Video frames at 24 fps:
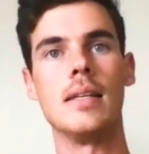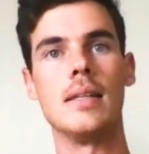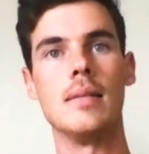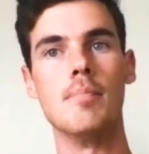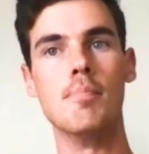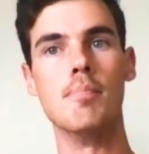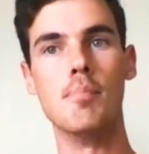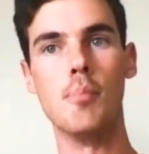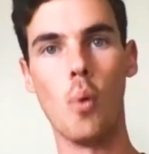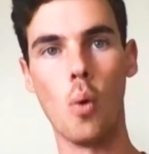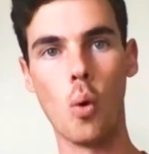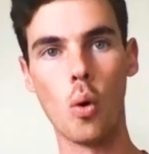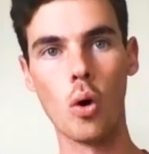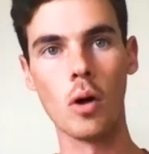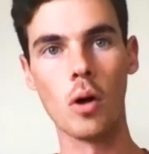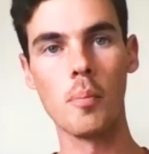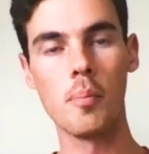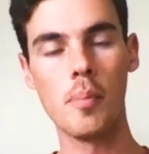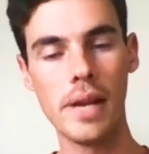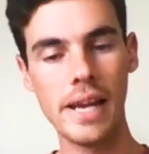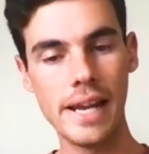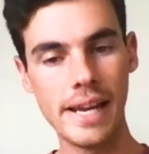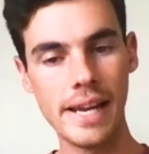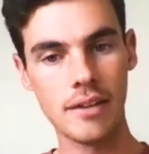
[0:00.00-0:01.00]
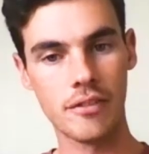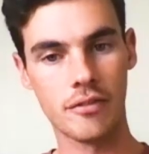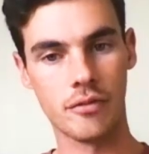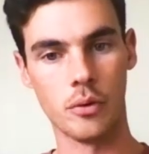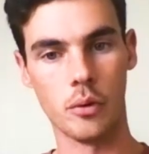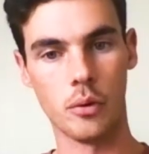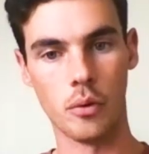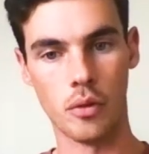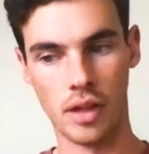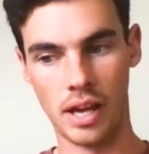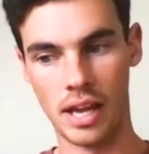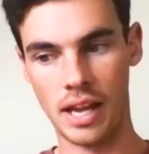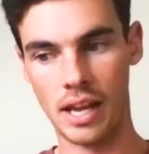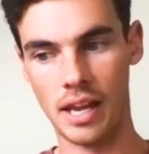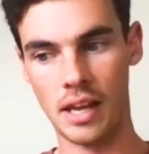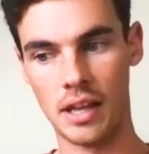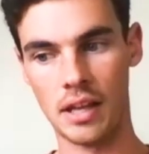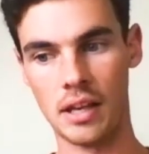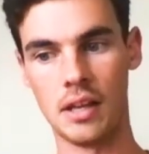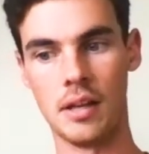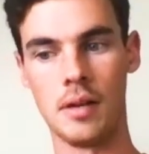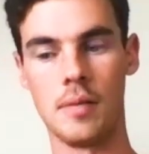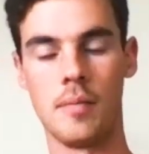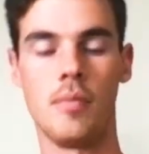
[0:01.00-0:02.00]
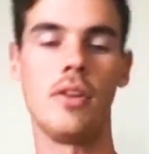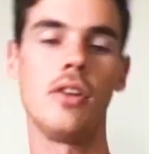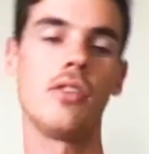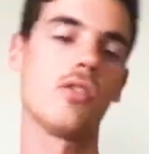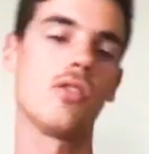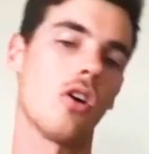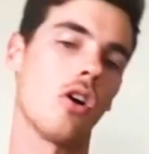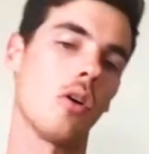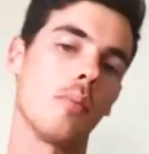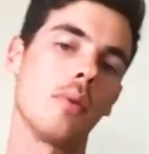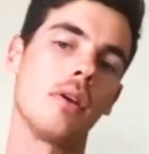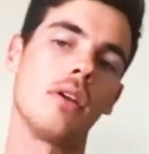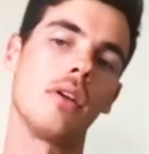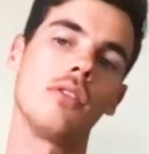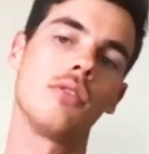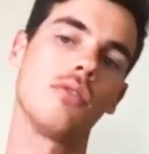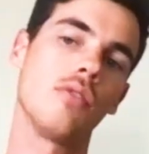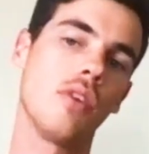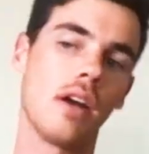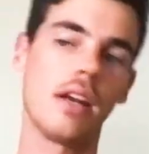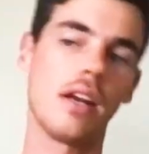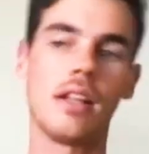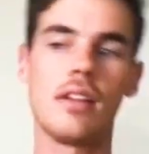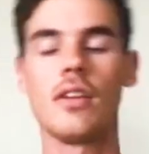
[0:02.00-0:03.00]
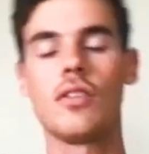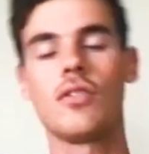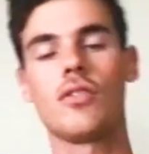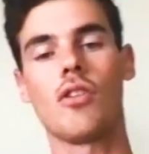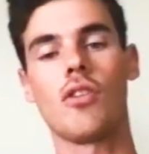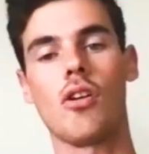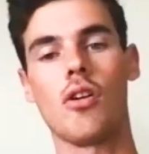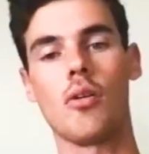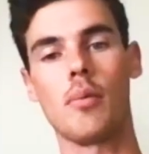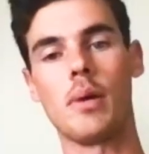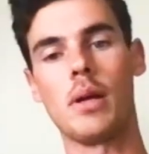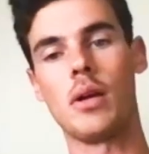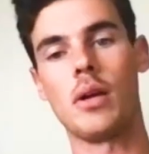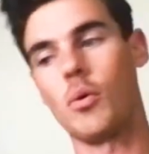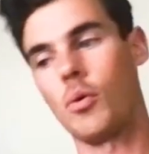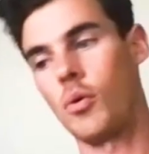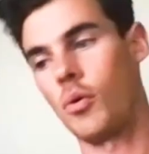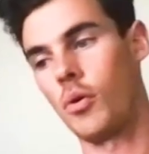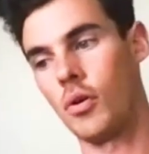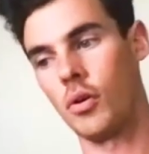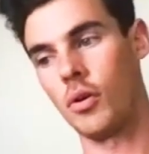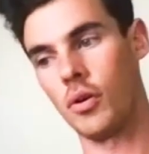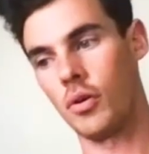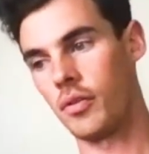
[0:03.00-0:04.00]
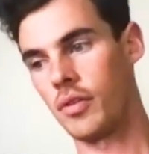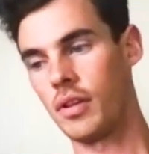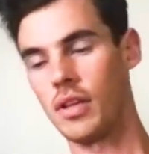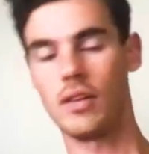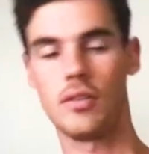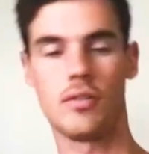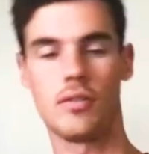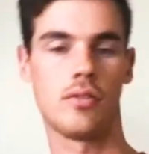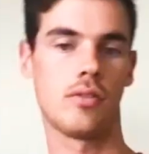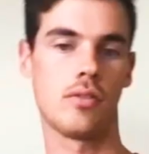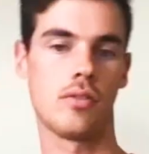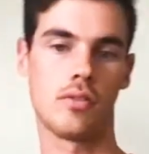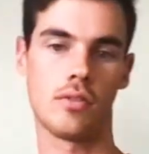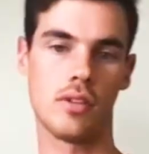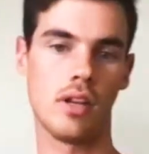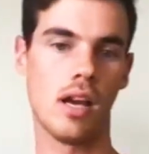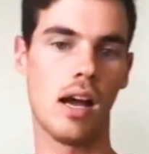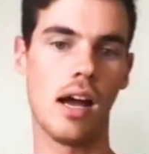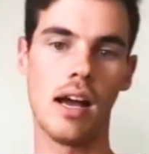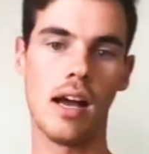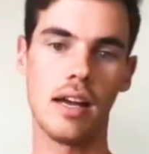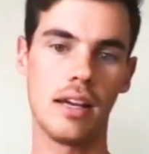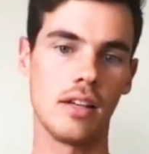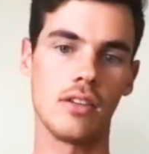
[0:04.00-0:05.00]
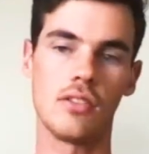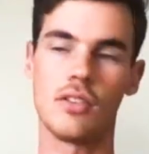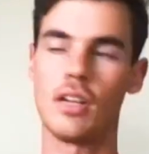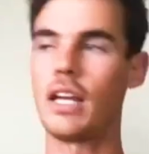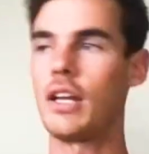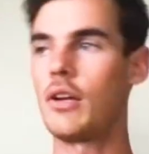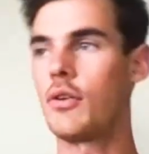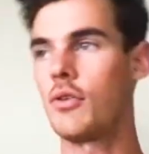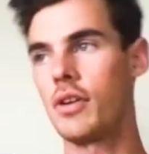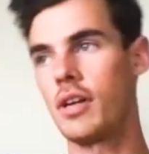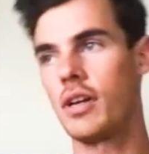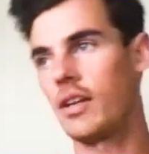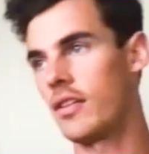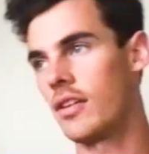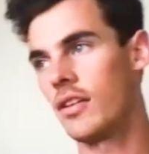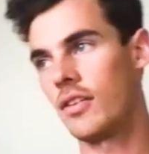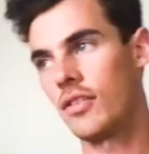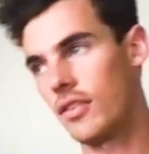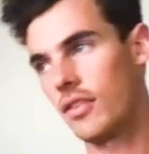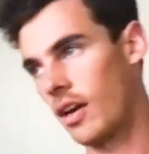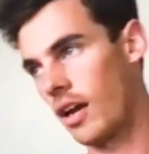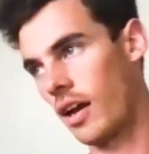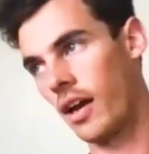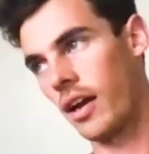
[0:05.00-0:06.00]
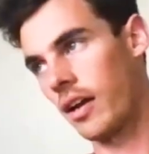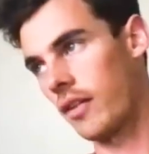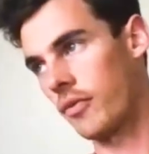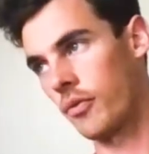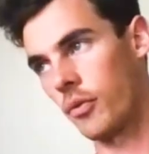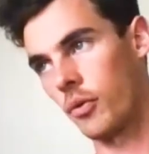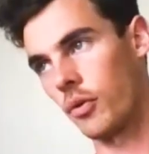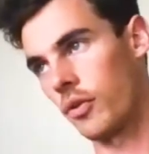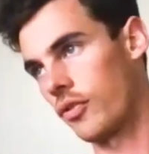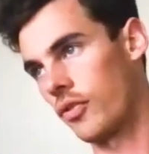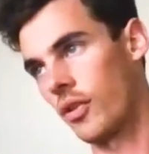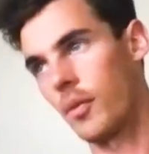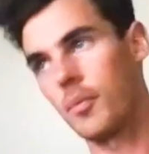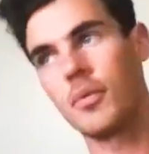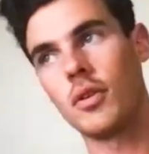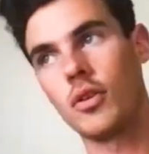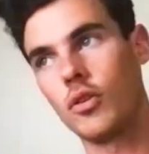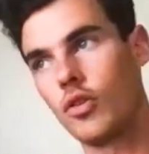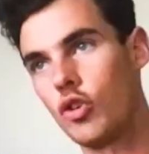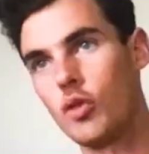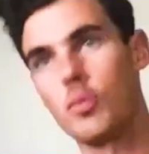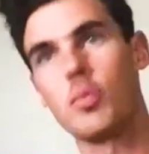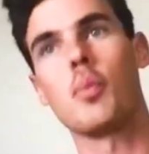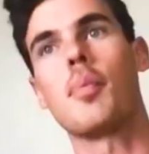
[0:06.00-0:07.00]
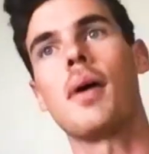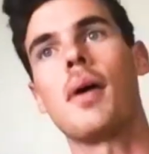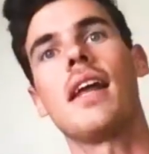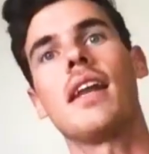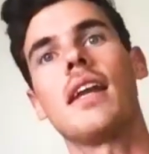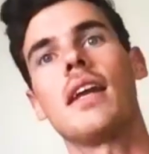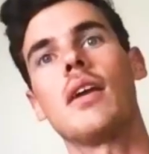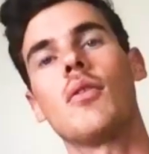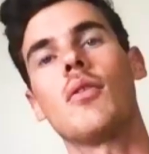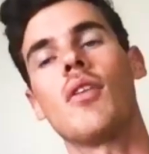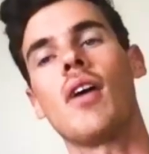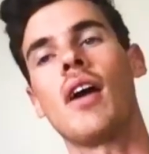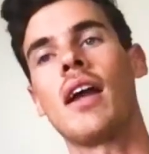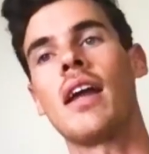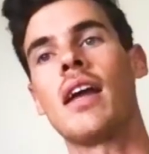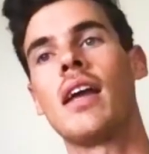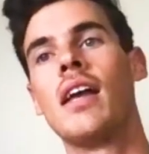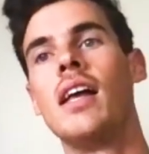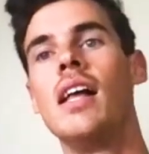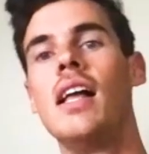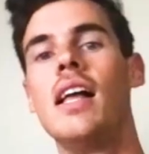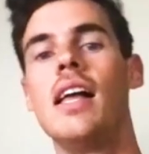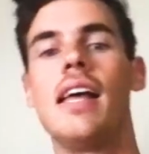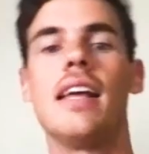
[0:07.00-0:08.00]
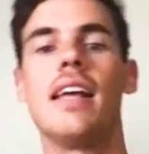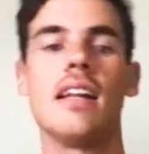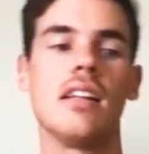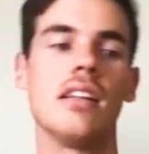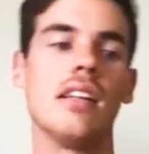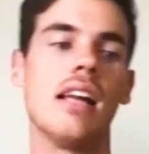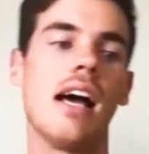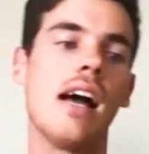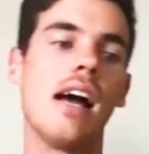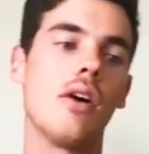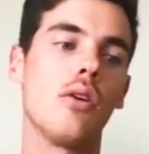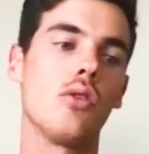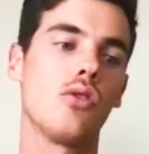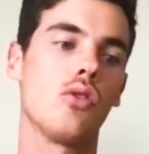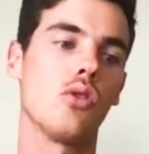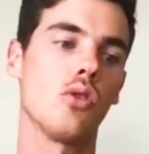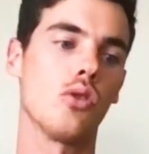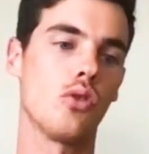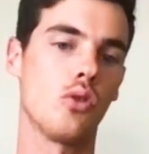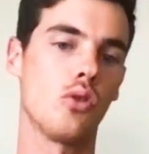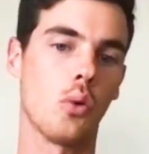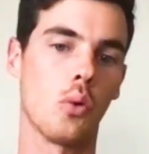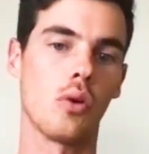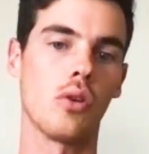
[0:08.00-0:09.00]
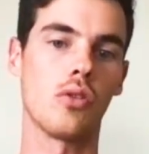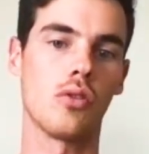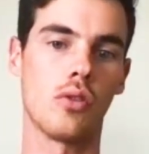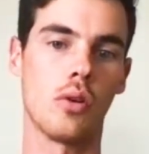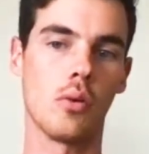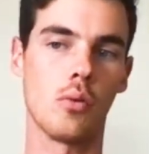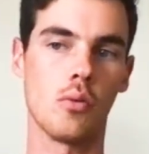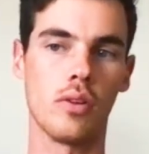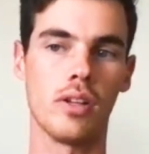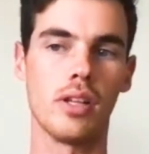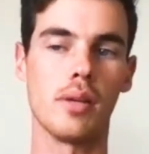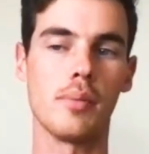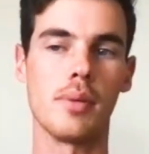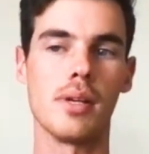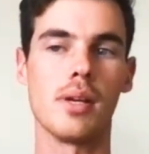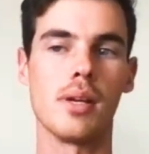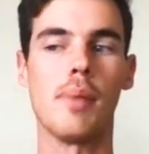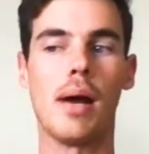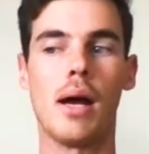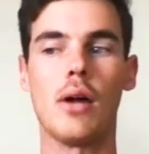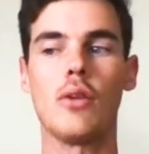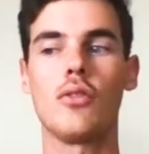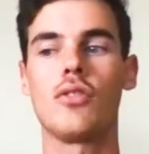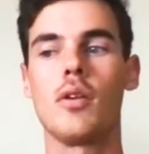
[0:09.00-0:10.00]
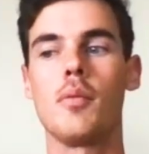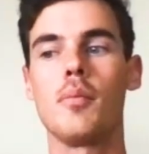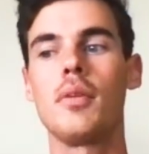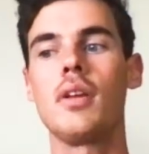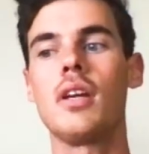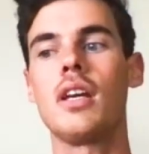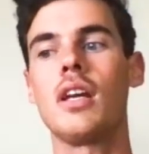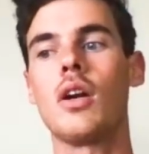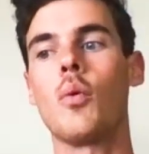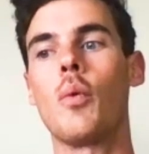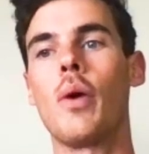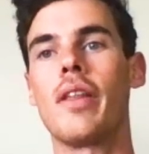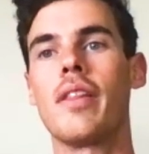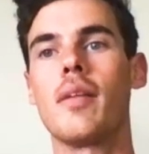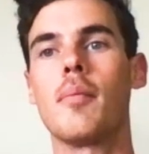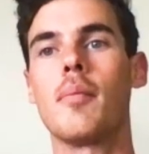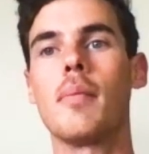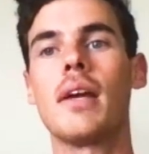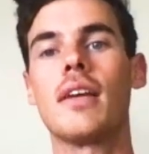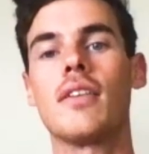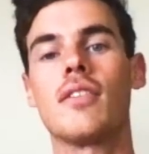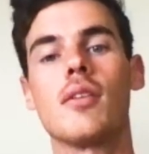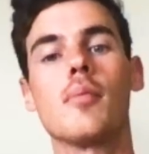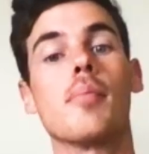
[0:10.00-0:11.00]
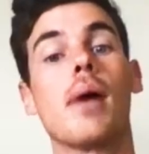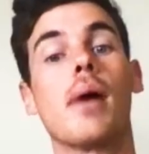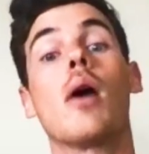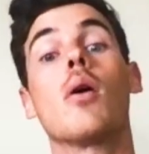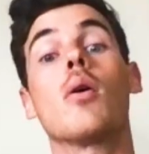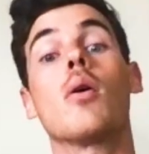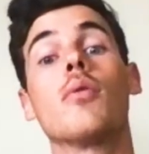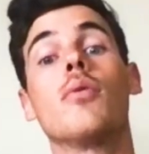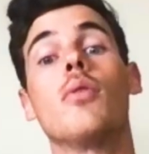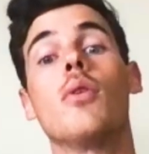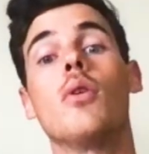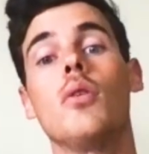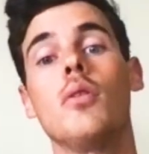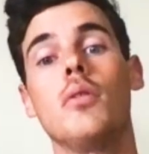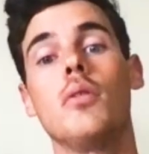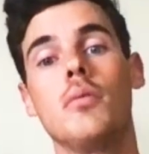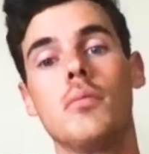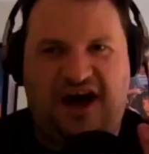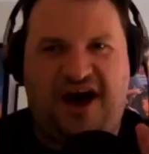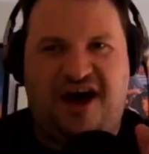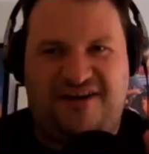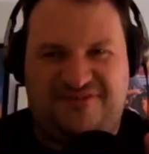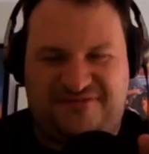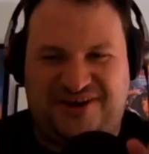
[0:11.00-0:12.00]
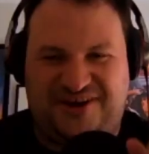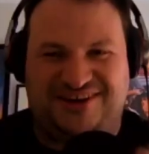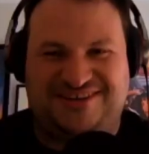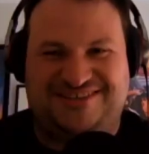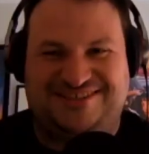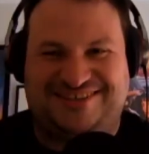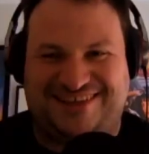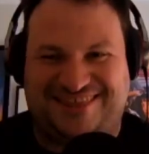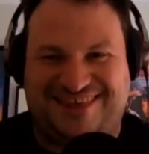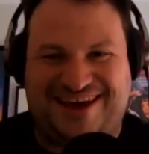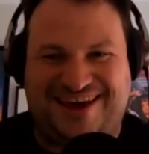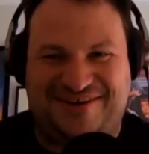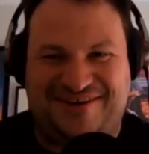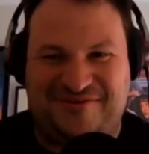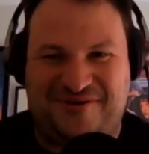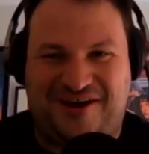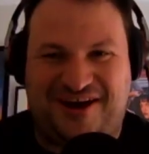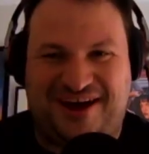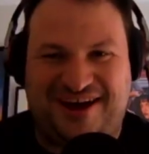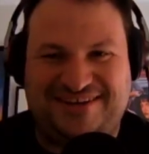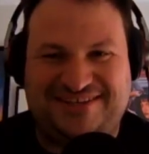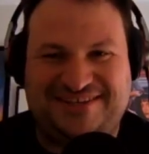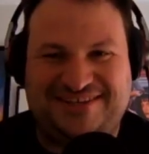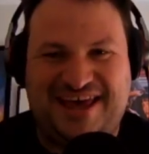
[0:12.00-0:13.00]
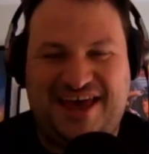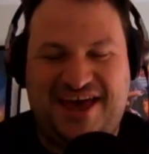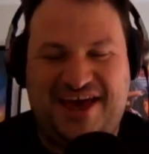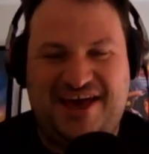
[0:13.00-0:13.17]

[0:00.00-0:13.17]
more meaningful than this army is fighting this army, or this guy is angry at this guy for something super petty, right? It allows your stories to really be about something in a way that makes them powerful. I've got you there, right.